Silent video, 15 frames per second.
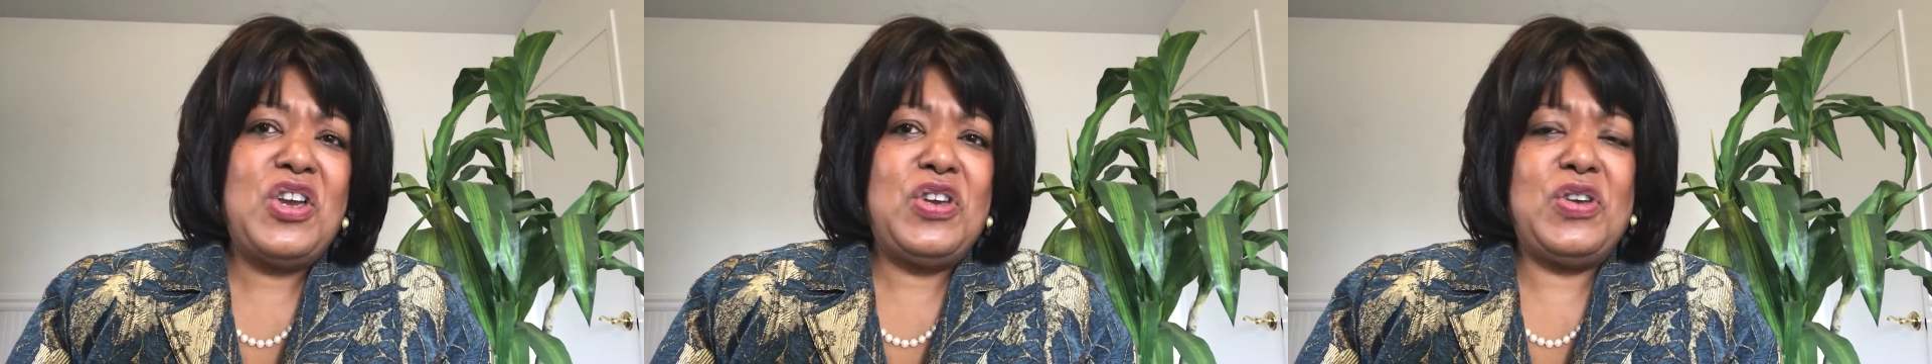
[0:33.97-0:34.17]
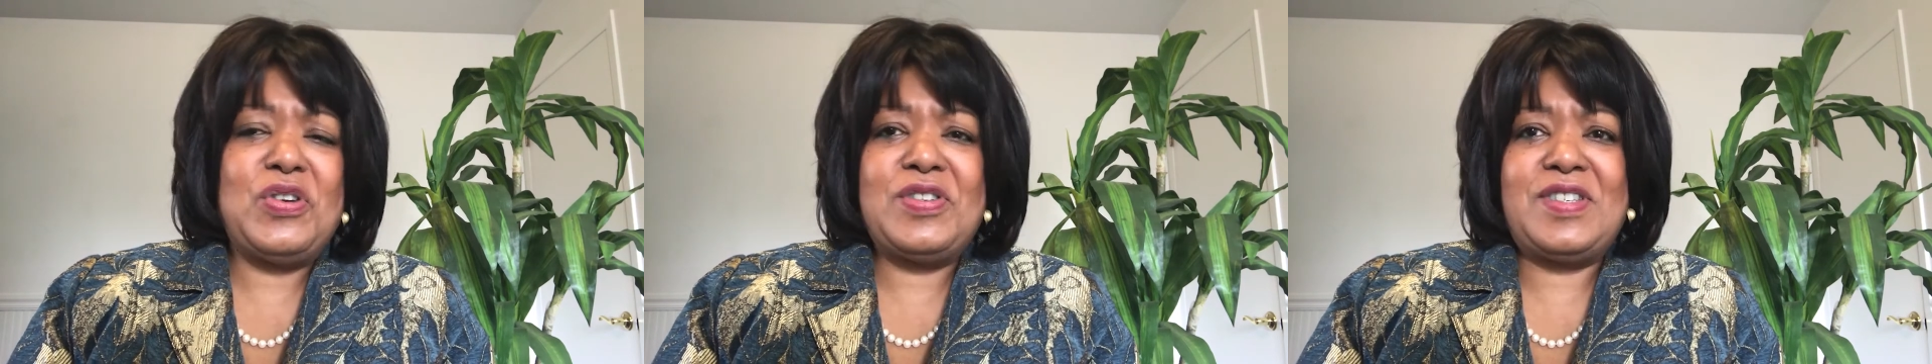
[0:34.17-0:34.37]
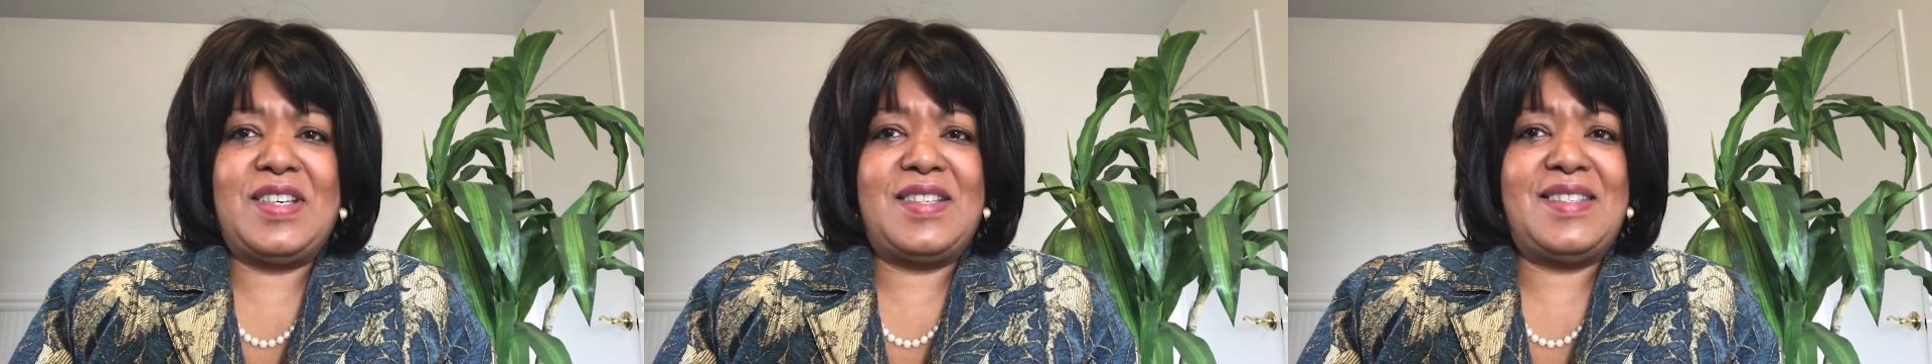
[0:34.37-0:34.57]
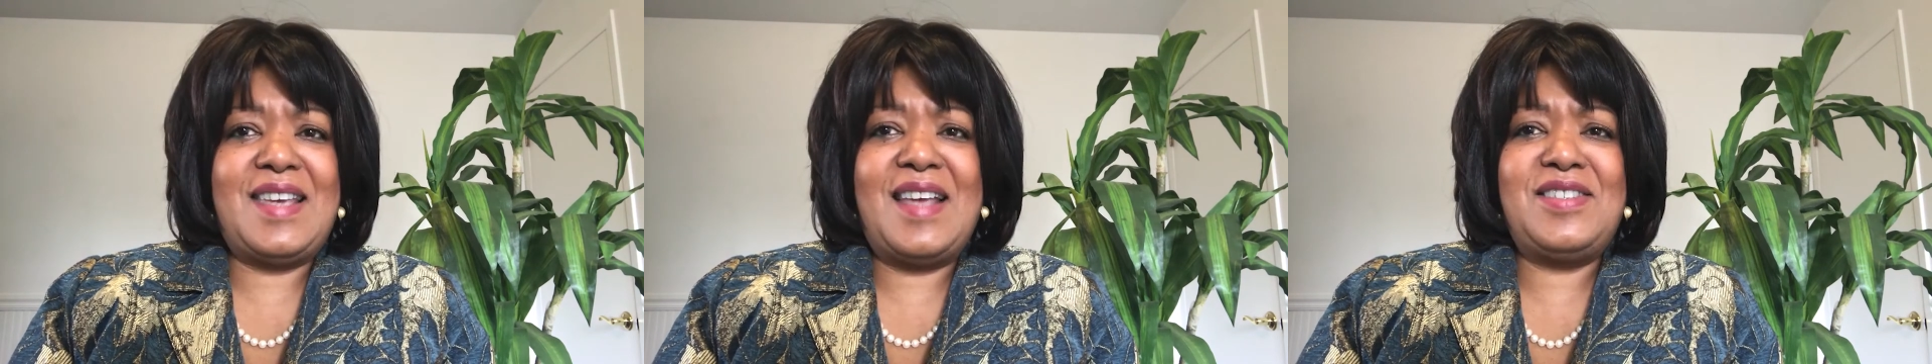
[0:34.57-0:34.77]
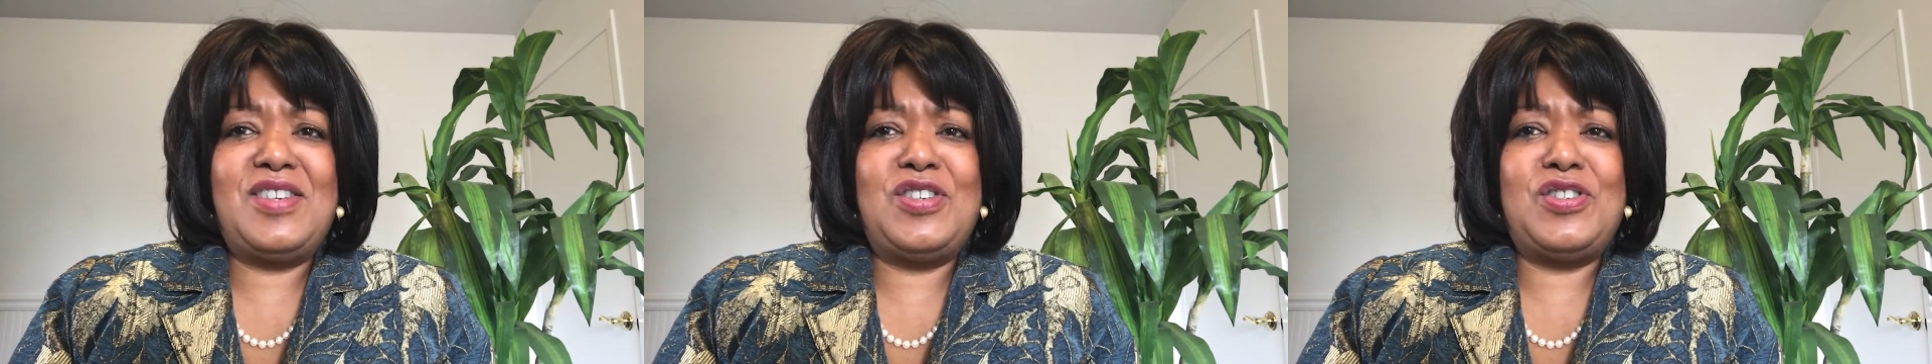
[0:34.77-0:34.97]
Your
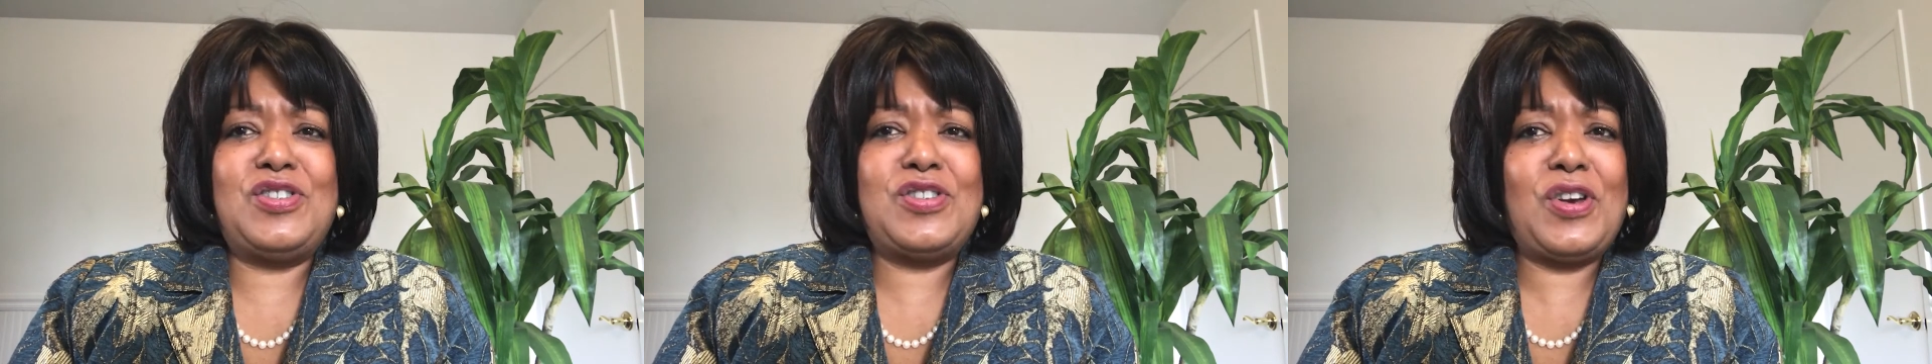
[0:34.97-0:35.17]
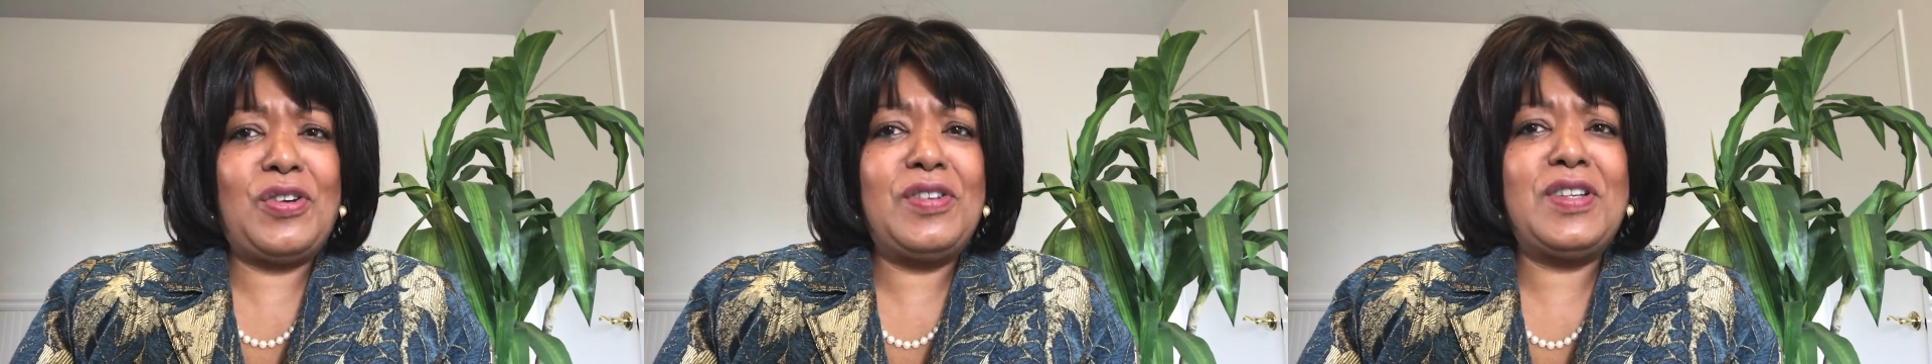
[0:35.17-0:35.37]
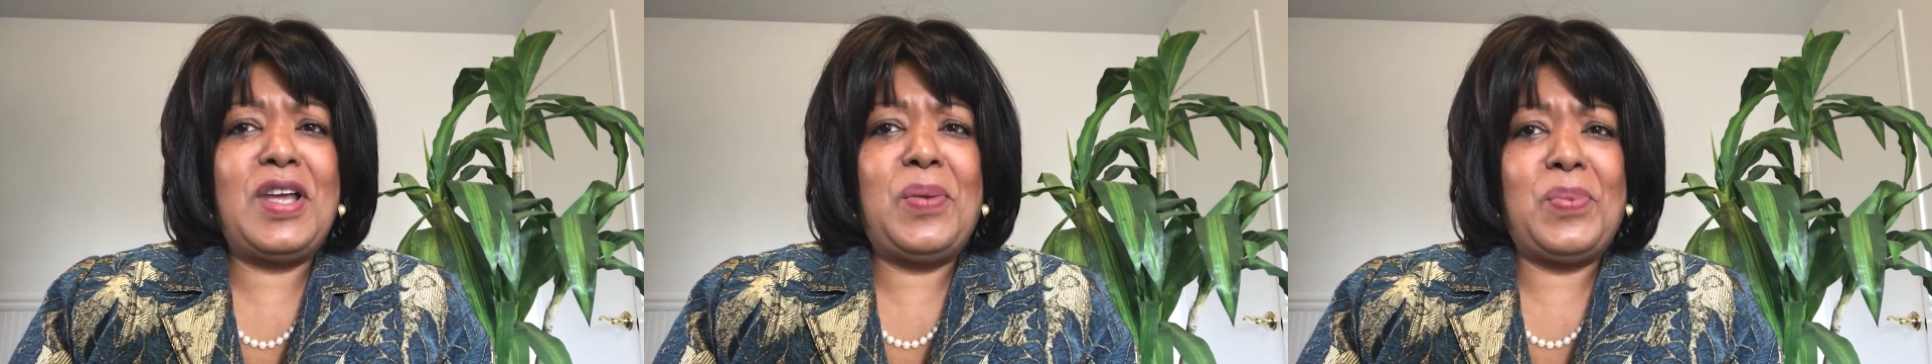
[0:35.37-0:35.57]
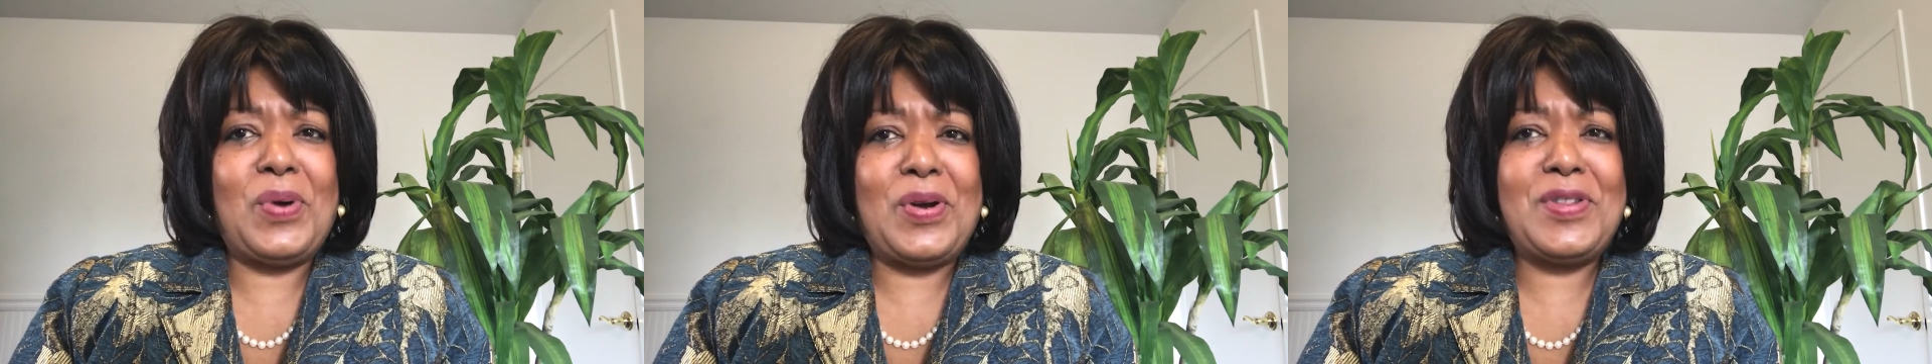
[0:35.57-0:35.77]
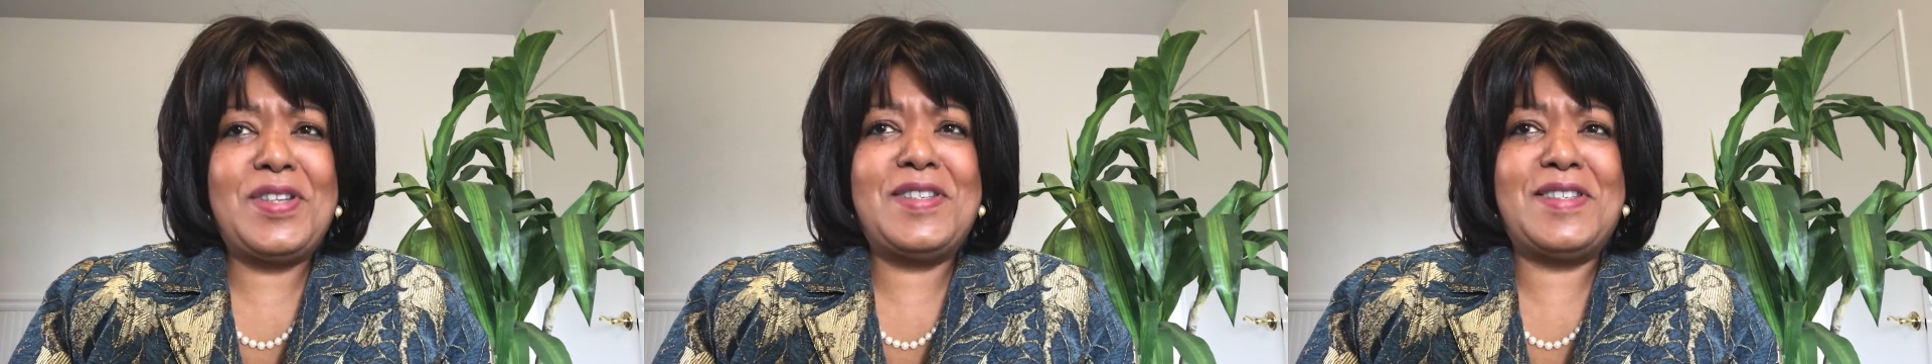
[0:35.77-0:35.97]
success is certainly
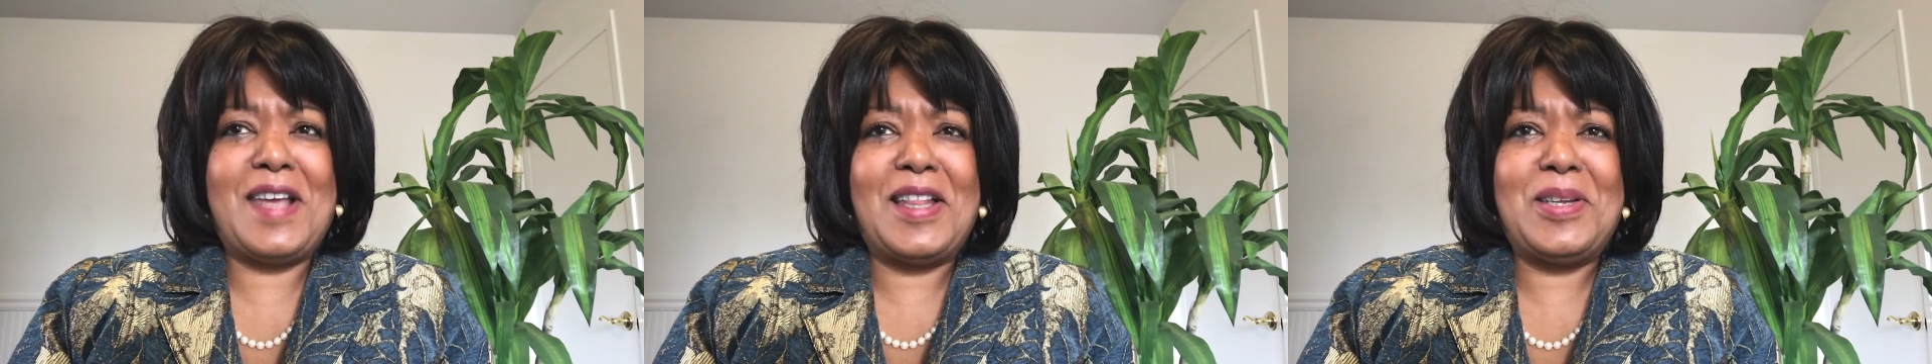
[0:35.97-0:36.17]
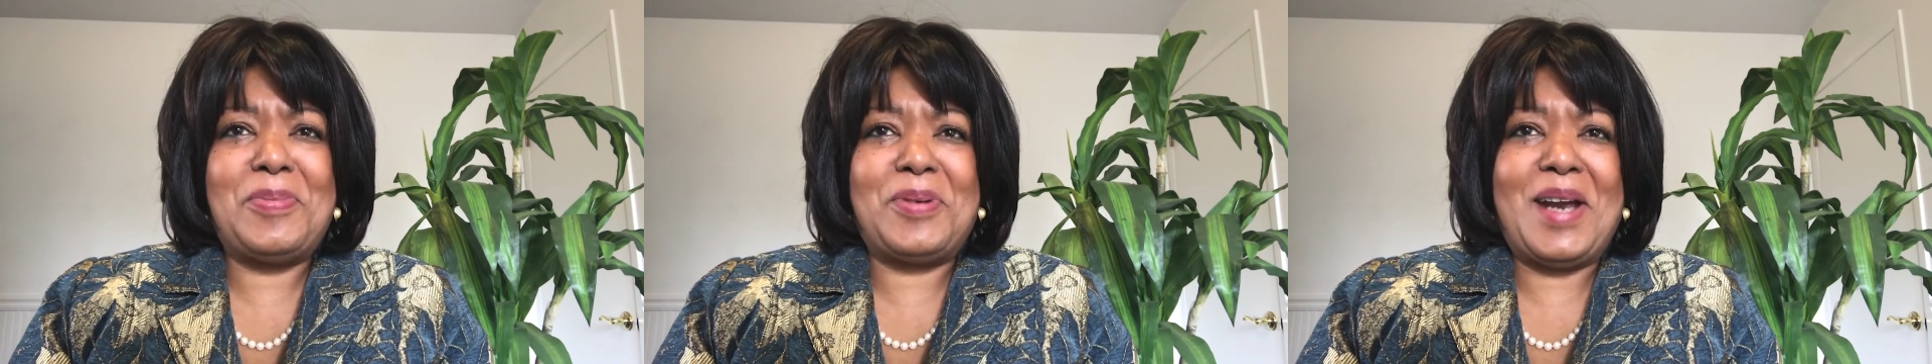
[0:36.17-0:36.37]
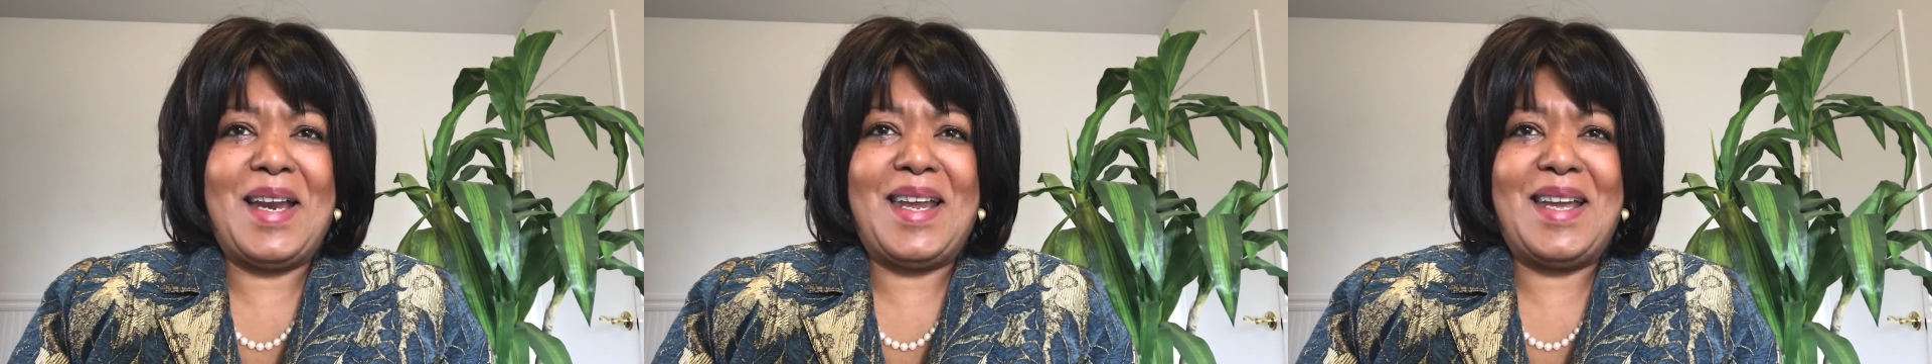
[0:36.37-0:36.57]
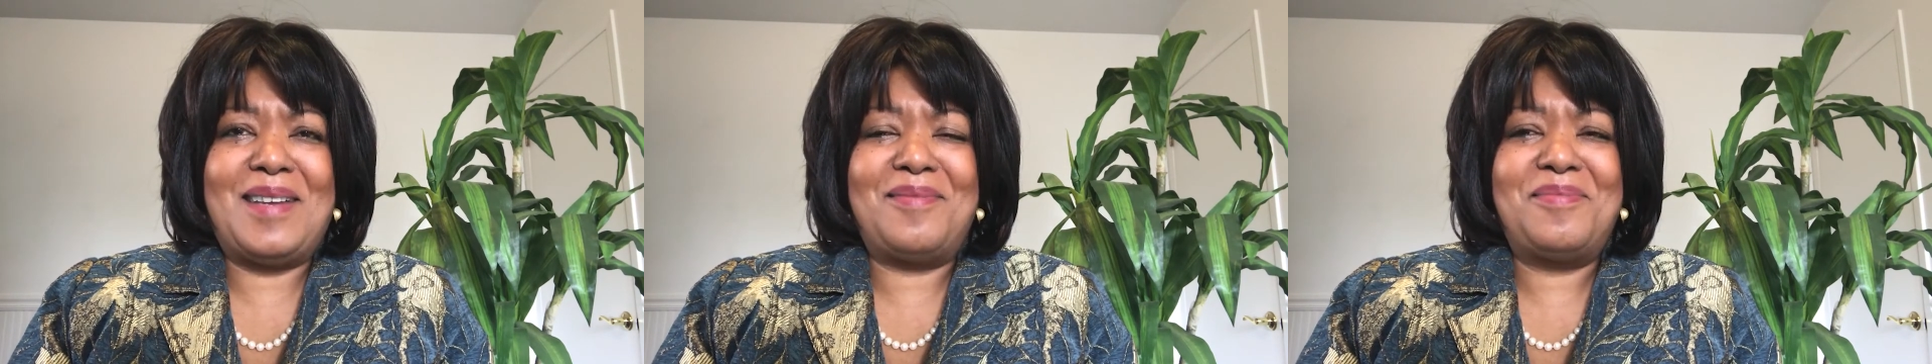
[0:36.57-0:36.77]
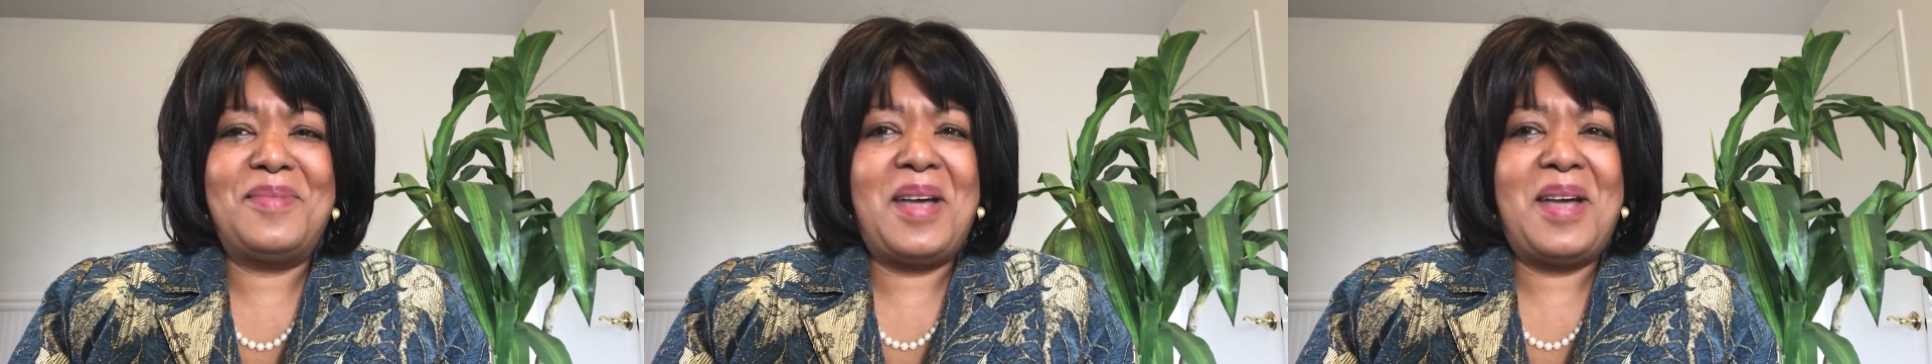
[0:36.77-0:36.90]
worth celebrating.